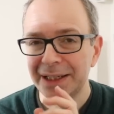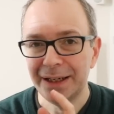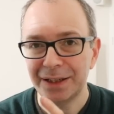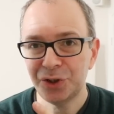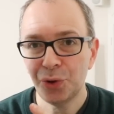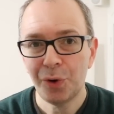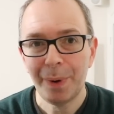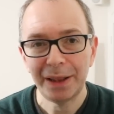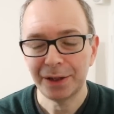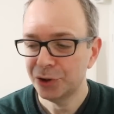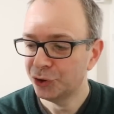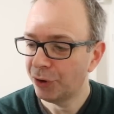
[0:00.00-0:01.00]
Now let's talk about
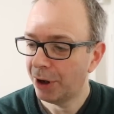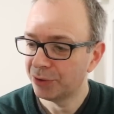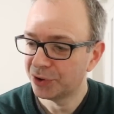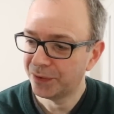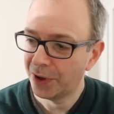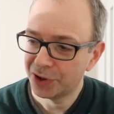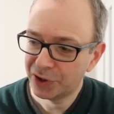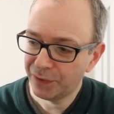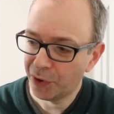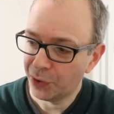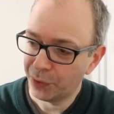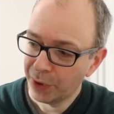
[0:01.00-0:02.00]
the controls first of
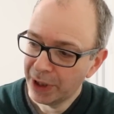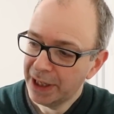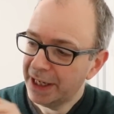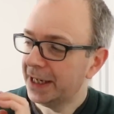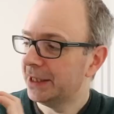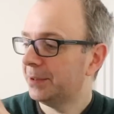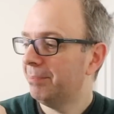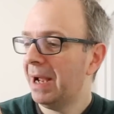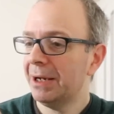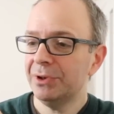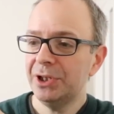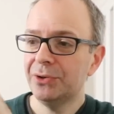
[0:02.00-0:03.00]
all. It's
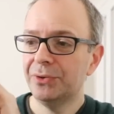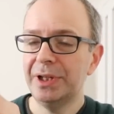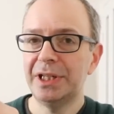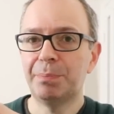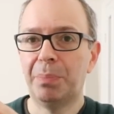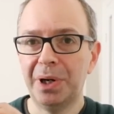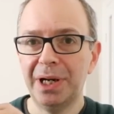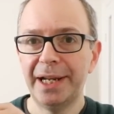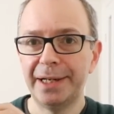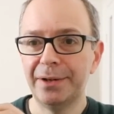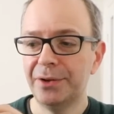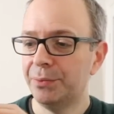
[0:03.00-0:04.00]
mounted on this
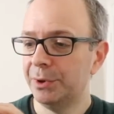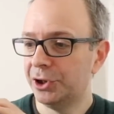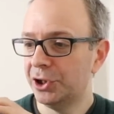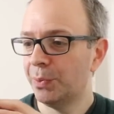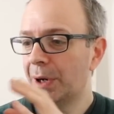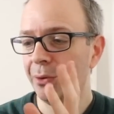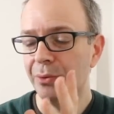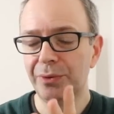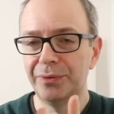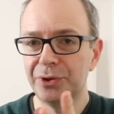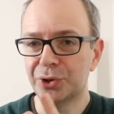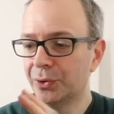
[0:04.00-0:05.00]
plinth, which is where all
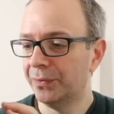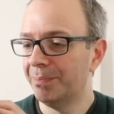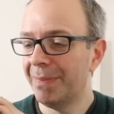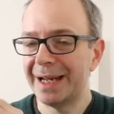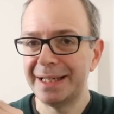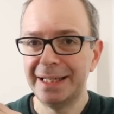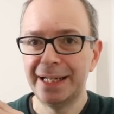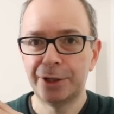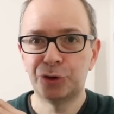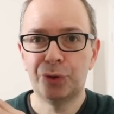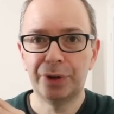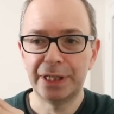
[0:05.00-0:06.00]
of the sort of main
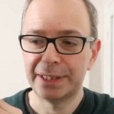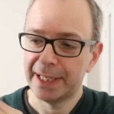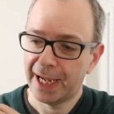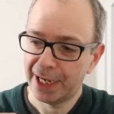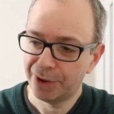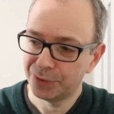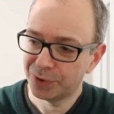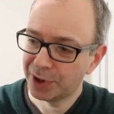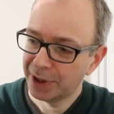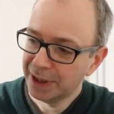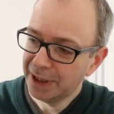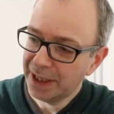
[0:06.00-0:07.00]
electronics are housed.
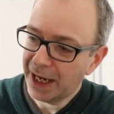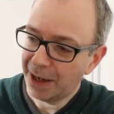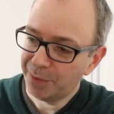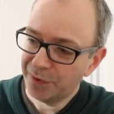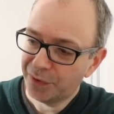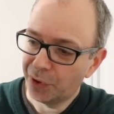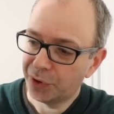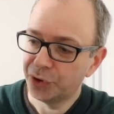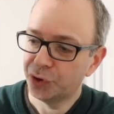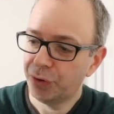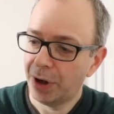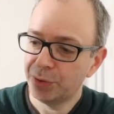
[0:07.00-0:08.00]
And we've got
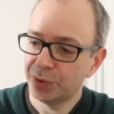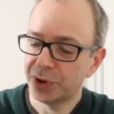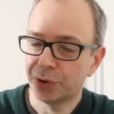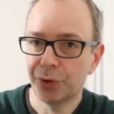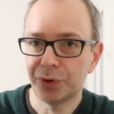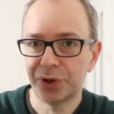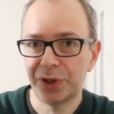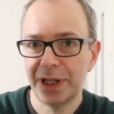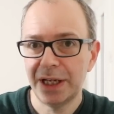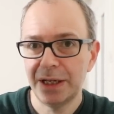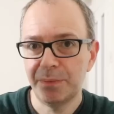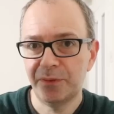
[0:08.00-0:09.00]
controls across
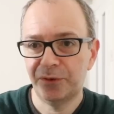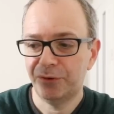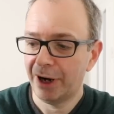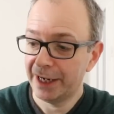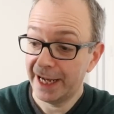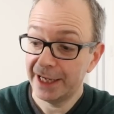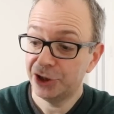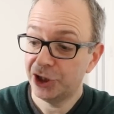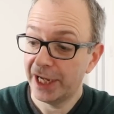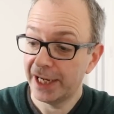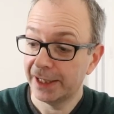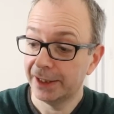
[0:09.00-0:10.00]
the front edge
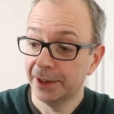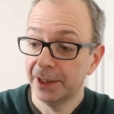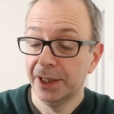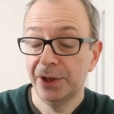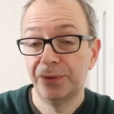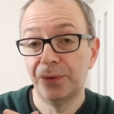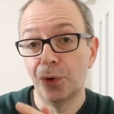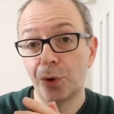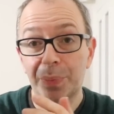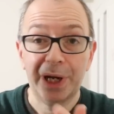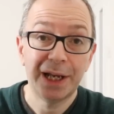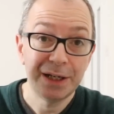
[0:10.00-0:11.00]
here for
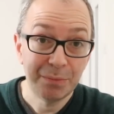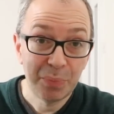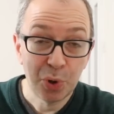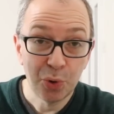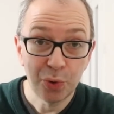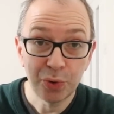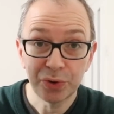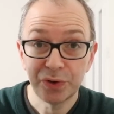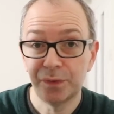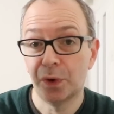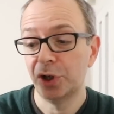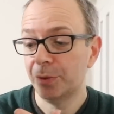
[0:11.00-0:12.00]
play and pause,
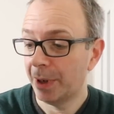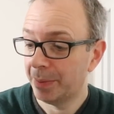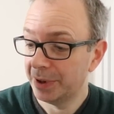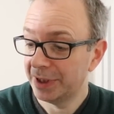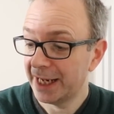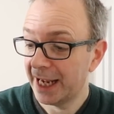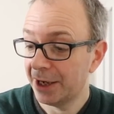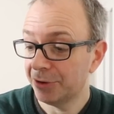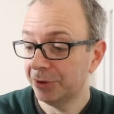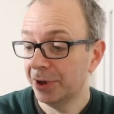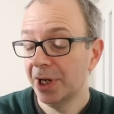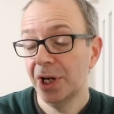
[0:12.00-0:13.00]
volume up and
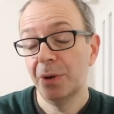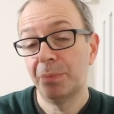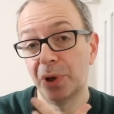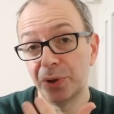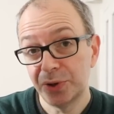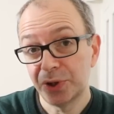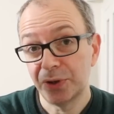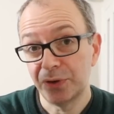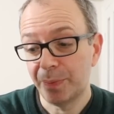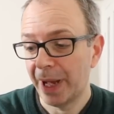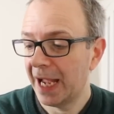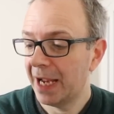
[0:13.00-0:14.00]
down,
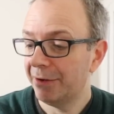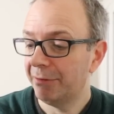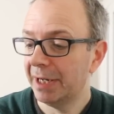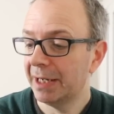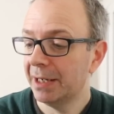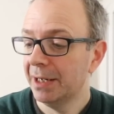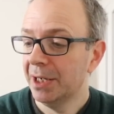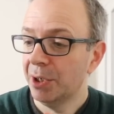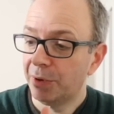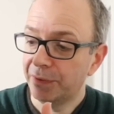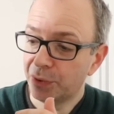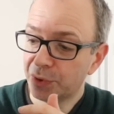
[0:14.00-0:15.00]
Bluetooth pairing.
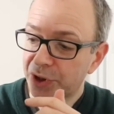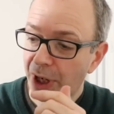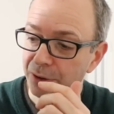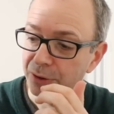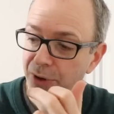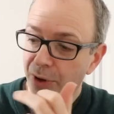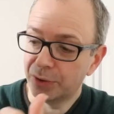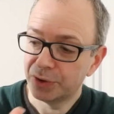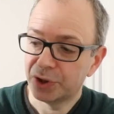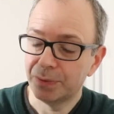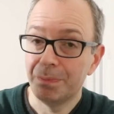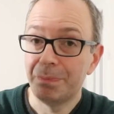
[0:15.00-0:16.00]
We've also got
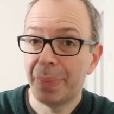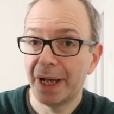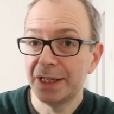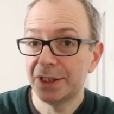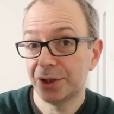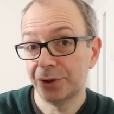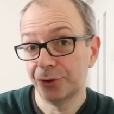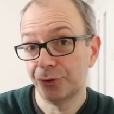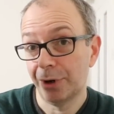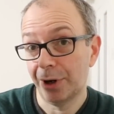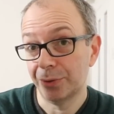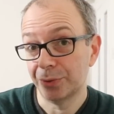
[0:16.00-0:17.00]
some bass
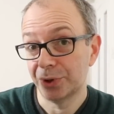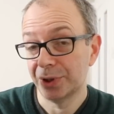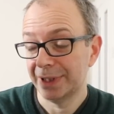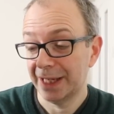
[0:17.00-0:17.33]
controls.